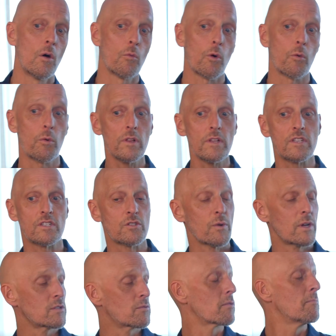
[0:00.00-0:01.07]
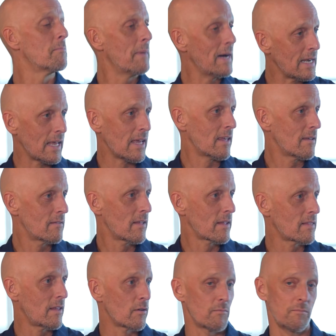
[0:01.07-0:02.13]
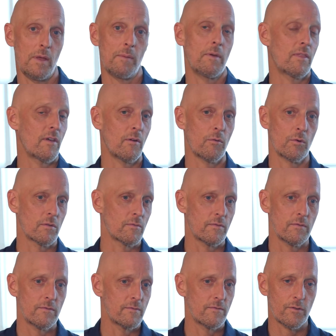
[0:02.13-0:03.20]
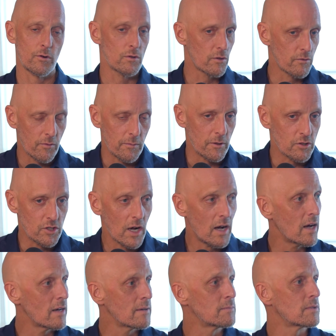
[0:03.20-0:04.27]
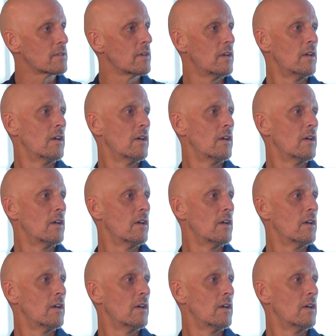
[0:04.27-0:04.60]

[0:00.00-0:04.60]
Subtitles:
were really stressed with money. Like maybe they were furloughed from their jobs,